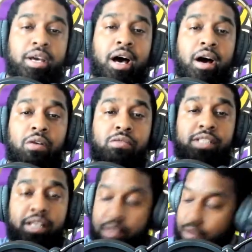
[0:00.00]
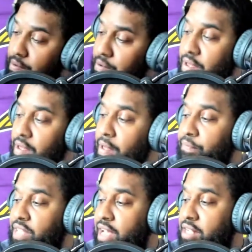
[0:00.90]
I don't see it.
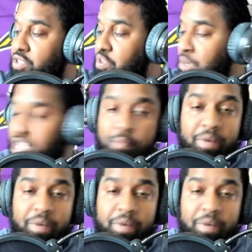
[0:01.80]
That's too much.